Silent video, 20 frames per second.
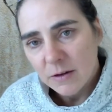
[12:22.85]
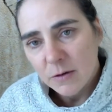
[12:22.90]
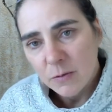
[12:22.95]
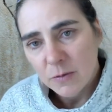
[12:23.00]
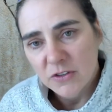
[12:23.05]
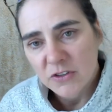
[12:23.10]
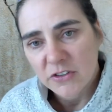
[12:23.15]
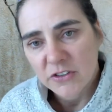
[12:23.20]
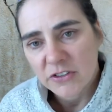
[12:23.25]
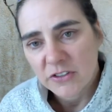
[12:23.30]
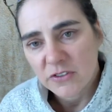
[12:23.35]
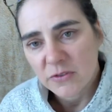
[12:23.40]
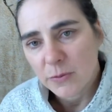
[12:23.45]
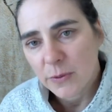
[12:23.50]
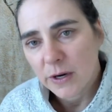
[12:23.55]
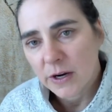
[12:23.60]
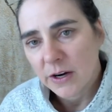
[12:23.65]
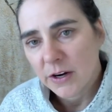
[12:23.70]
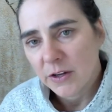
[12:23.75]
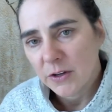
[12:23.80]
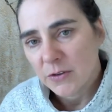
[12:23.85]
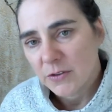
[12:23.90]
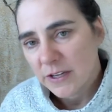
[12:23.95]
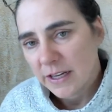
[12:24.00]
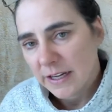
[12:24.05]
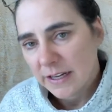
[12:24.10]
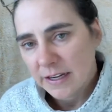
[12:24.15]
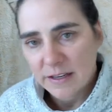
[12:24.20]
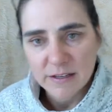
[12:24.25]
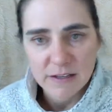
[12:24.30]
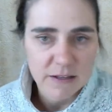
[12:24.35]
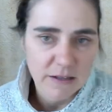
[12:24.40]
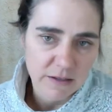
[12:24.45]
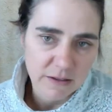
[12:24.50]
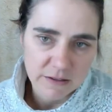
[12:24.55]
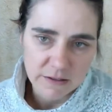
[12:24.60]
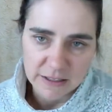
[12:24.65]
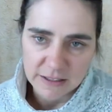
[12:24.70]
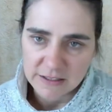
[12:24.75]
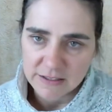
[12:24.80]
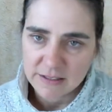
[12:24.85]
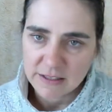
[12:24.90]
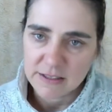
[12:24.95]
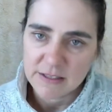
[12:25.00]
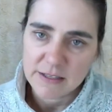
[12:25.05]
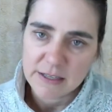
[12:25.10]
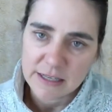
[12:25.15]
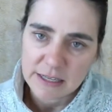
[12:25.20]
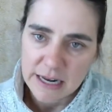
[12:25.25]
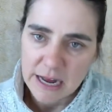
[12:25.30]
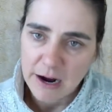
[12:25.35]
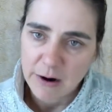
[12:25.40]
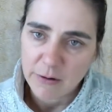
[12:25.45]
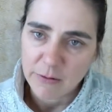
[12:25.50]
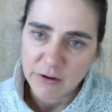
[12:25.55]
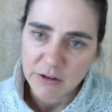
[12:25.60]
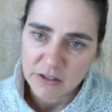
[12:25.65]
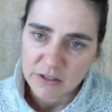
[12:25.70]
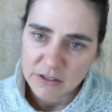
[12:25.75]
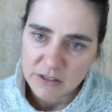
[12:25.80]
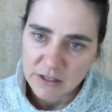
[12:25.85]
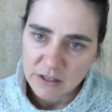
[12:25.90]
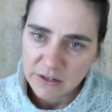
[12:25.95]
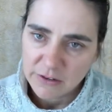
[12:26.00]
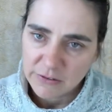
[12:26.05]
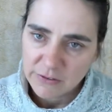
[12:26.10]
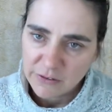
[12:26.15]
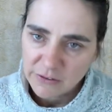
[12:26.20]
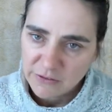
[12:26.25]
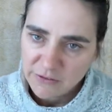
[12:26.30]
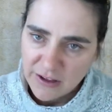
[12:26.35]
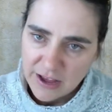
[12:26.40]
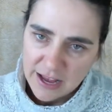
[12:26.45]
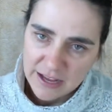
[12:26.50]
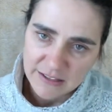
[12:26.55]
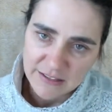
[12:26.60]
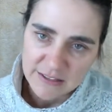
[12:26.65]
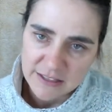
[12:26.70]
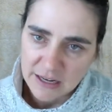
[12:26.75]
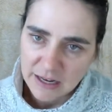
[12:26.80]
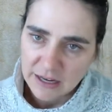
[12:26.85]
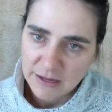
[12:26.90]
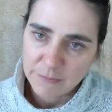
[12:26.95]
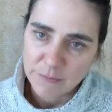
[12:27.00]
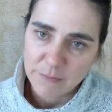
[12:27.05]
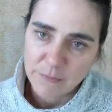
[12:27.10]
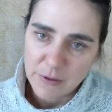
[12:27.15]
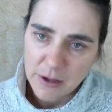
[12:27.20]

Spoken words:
which is where you take like 16 hours of a fast time,